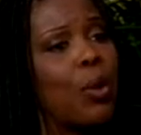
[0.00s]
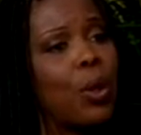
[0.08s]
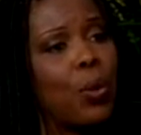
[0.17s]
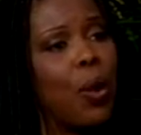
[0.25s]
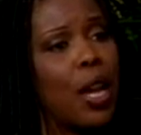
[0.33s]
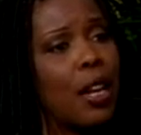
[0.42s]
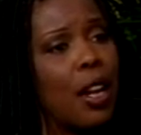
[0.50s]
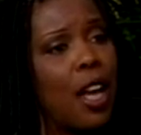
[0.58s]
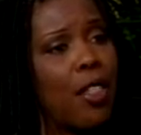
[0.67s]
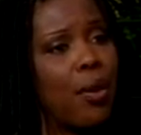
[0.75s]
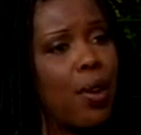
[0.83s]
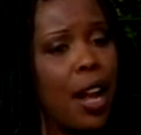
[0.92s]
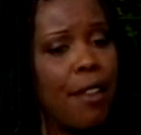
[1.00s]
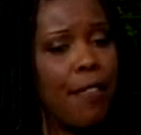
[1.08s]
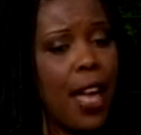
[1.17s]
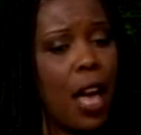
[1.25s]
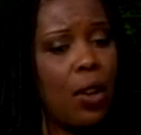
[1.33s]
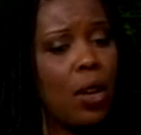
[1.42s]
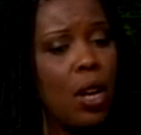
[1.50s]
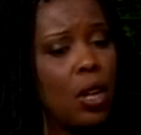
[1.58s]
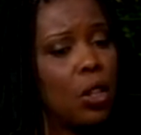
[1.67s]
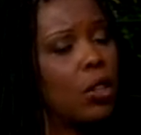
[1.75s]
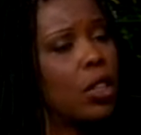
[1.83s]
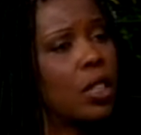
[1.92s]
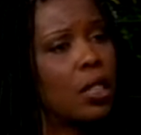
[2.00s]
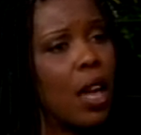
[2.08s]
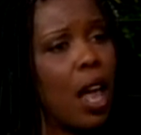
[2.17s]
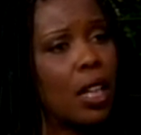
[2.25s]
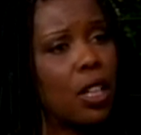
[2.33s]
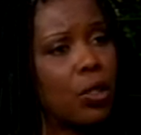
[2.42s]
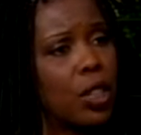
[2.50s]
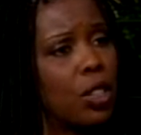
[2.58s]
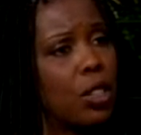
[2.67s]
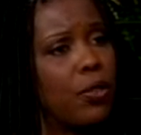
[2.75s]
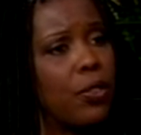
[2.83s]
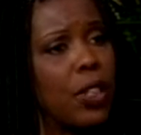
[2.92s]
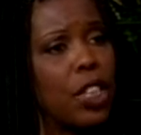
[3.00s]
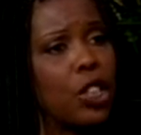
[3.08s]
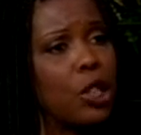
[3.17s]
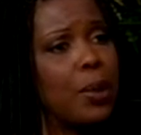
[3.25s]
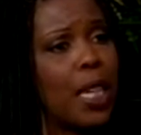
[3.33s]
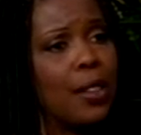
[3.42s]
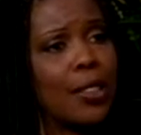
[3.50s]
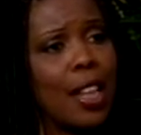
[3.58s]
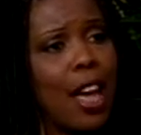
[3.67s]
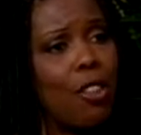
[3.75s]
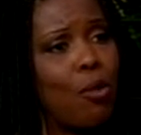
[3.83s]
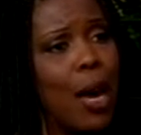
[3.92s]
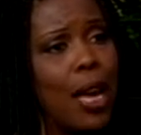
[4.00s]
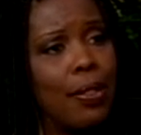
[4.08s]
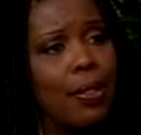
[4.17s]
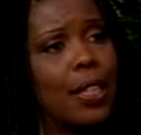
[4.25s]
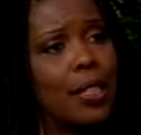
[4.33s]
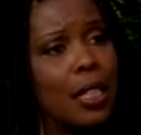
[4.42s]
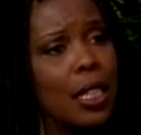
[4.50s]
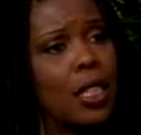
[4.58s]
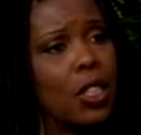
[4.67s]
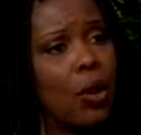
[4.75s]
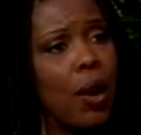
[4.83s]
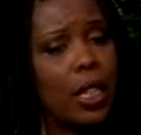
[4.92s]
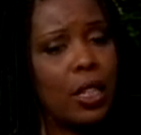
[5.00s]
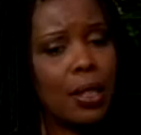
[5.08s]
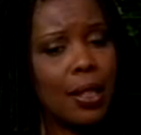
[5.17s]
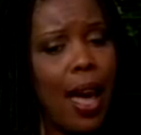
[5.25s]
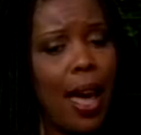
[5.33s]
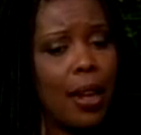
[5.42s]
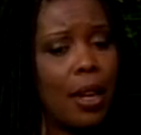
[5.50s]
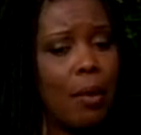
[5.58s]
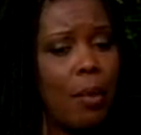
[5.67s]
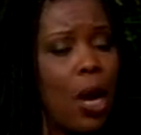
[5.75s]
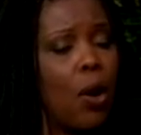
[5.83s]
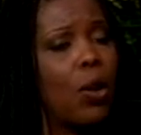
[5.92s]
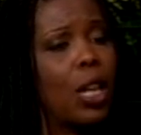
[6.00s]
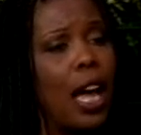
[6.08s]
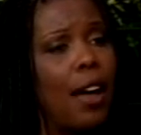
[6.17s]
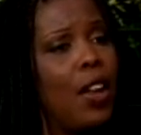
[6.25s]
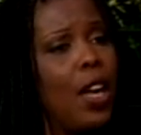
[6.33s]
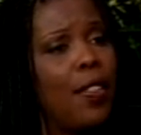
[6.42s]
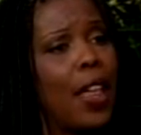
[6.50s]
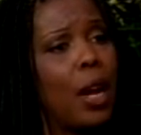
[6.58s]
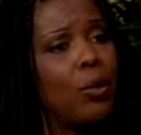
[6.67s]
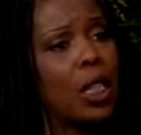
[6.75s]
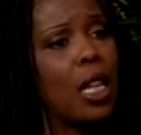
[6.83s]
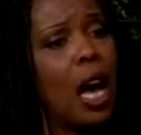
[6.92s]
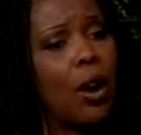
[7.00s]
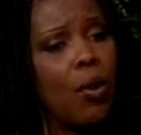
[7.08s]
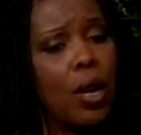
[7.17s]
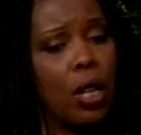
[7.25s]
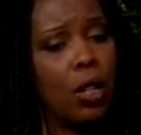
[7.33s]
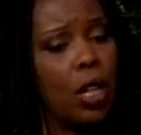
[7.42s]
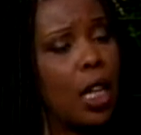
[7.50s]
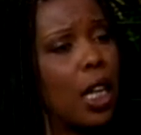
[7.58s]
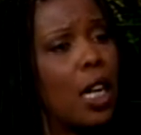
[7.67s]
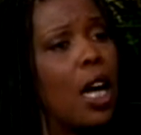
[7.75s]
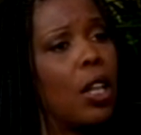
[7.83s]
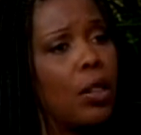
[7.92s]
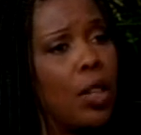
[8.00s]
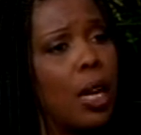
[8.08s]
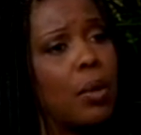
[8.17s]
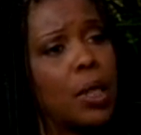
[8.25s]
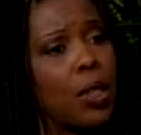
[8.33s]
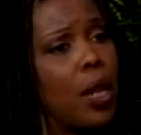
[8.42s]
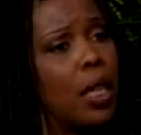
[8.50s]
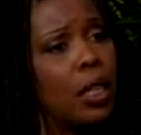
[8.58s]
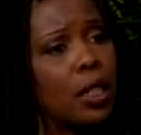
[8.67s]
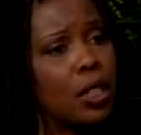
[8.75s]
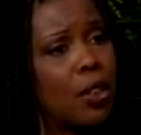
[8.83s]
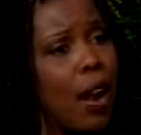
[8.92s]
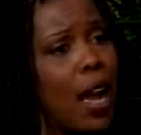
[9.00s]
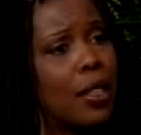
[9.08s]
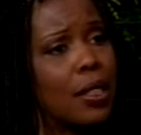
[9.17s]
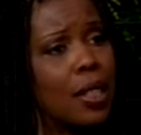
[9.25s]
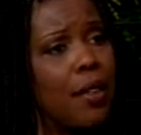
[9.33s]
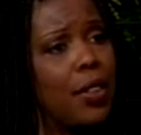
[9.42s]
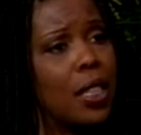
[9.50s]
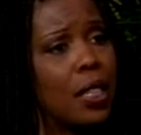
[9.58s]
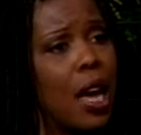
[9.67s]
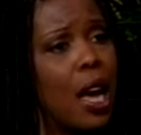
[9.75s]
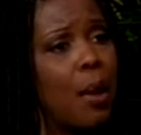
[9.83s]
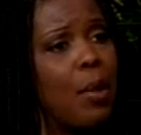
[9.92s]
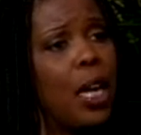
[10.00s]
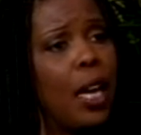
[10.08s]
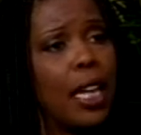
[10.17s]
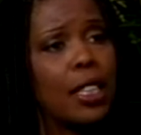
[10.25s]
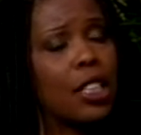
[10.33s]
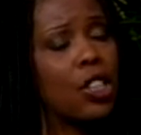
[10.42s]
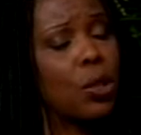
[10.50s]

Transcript: with one another. And I found good, solid Christian friendships outside of my ethnicity. So I decided in my own life that I was not going to look at color, that I was going to look to Christ every time a situation